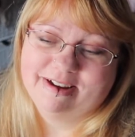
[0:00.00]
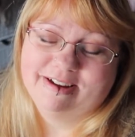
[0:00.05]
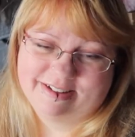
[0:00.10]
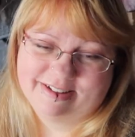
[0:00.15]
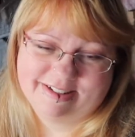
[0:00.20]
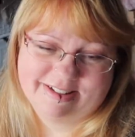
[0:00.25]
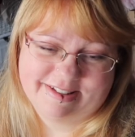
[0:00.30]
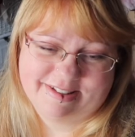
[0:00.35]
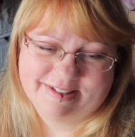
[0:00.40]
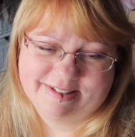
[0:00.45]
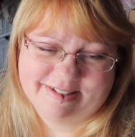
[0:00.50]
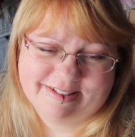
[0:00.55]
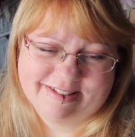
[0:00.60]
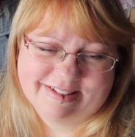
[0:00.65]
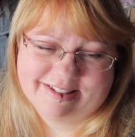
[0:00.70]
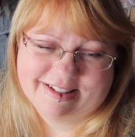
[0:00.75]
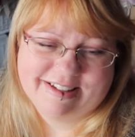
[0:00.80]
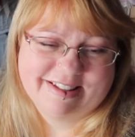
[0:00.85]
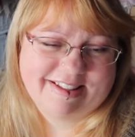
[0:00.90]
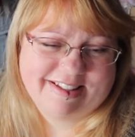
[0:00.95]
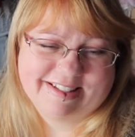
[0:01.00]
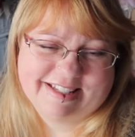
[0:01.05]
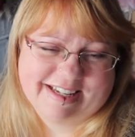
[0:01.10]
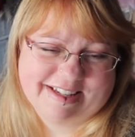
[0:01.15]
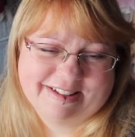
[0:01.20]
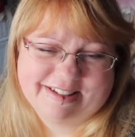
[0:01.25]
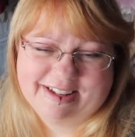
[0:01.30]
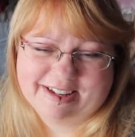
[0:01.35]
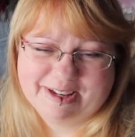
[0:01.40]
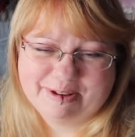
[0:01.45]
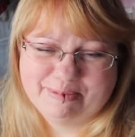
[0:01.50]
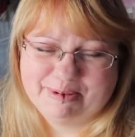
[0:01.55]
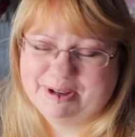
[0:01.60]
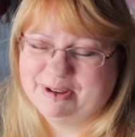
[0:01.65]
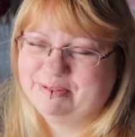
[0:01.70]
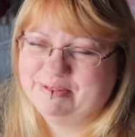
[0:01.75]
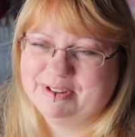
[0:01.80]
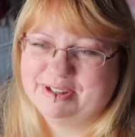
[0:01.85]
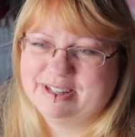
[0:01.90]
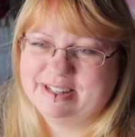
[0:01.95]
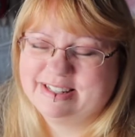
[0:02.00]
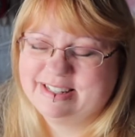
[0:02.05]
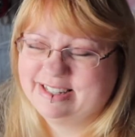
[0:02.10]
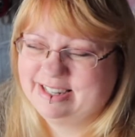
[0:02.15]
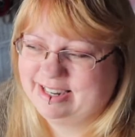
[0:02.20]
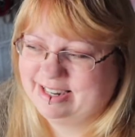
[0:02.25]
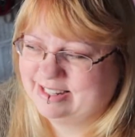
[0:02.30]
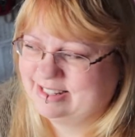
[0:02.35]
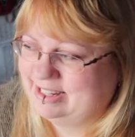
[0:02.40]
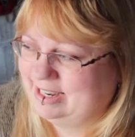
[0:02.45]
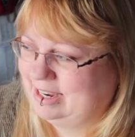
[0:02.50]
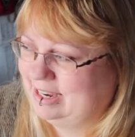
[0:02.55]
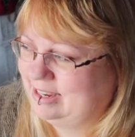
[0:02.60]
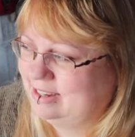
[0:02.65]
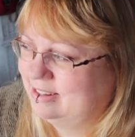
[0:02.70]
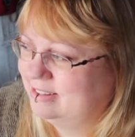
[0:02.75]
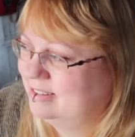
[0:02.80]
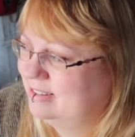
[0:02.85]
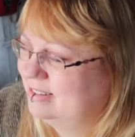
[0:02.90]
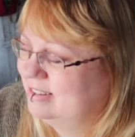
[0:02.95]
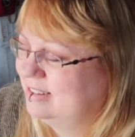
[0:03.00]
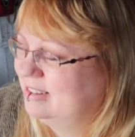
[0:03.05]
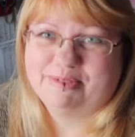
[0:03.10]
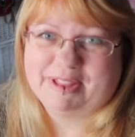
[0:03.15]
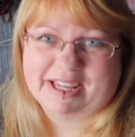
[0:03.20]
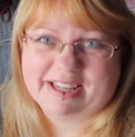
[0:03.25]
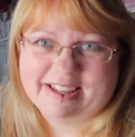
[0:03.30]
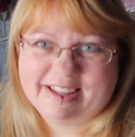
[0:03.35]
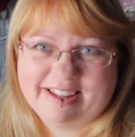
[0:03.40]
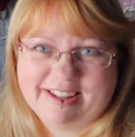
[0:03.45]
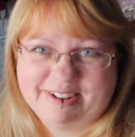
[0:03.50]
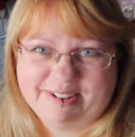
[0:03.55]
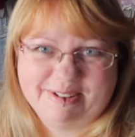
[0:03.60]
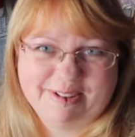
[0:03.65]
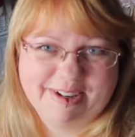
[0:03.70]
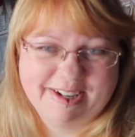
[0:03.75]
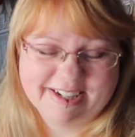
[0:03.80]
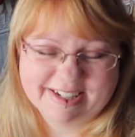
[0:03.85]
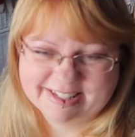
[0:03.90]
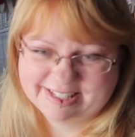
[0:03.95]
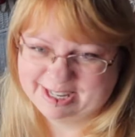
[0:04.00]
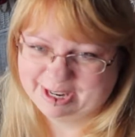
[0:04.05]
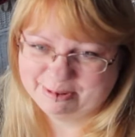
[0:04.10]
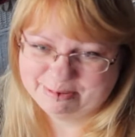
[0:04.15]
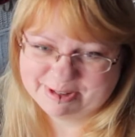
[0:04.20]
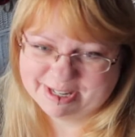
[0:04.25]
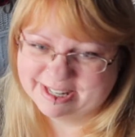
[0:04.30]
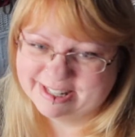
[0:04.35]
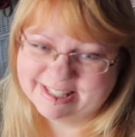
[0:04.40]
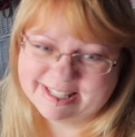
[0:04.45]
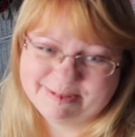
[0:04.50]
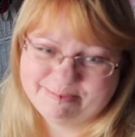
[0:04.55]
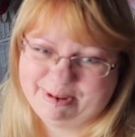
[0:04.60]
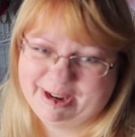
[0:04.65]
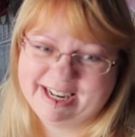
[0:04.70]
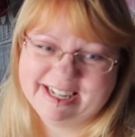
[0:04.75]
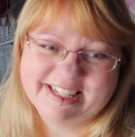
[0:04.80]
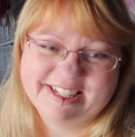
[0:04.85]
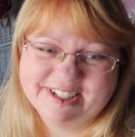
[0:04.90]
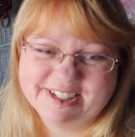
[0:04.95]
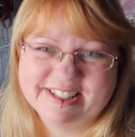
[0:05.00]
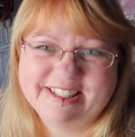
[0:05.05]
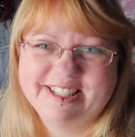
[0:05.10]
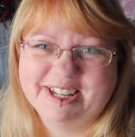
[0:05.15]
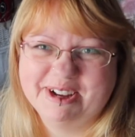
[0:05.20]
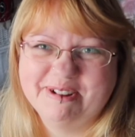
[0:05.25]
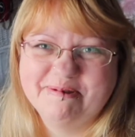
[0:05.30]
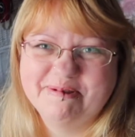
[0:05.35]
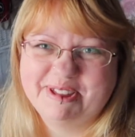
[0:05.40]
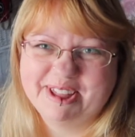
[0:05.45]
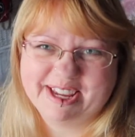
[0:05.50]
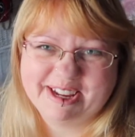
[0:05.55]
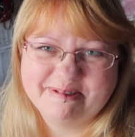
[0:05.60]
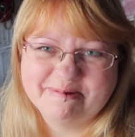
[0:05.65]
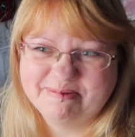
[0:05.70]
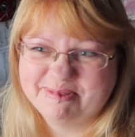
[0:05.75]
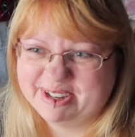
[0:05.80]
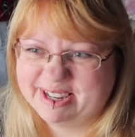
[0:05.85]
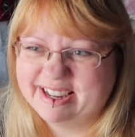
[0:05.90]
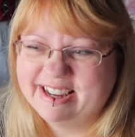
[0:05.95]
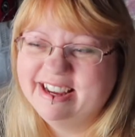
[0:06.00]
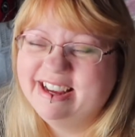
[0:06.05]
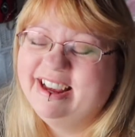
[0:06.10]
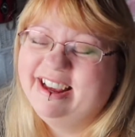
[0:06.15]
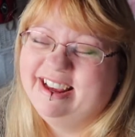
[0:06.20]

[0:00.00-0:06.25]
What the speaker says: This sounds like a bit of a cheesy thank you acceptance speech or something, but